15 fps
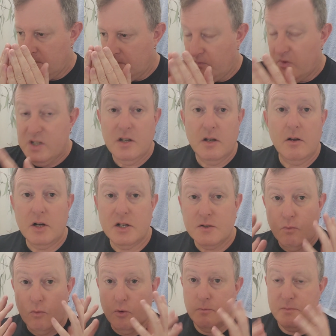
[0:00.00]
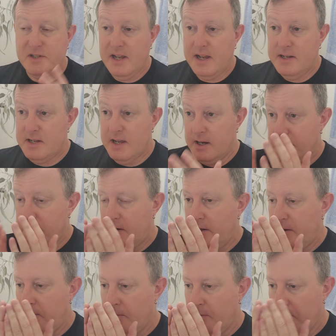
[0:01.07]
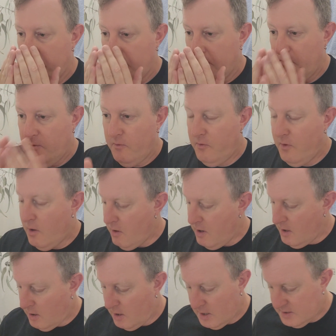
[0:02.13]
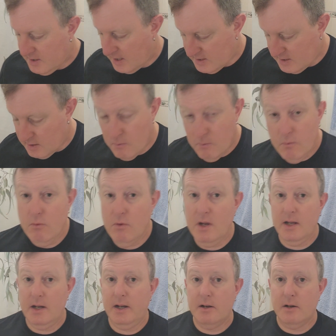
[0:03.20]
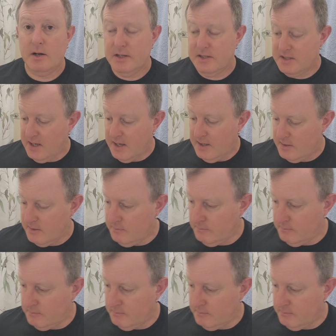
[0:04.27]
It's a nice warm scent, actually. Very nice. That's a really nice scent.